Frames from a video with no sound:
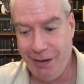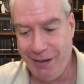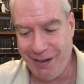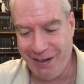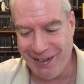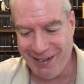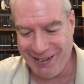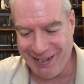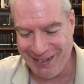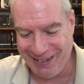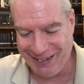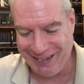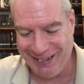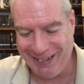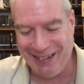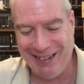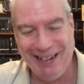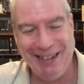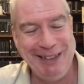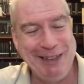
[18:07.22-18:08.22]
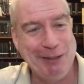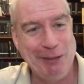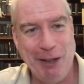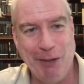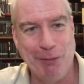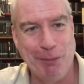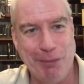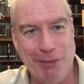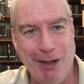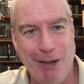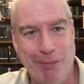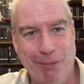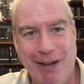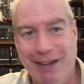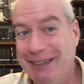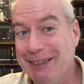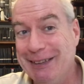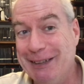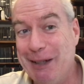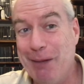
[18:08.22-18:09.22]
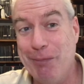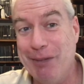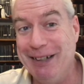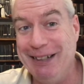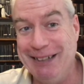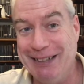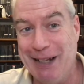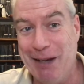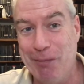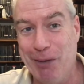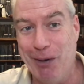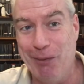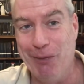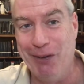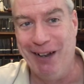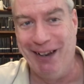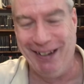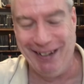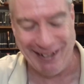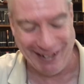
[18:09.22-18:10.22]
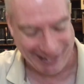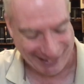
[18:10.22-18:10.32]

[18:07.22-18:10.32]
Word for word: I don't have a problem. I can stop anytime I want.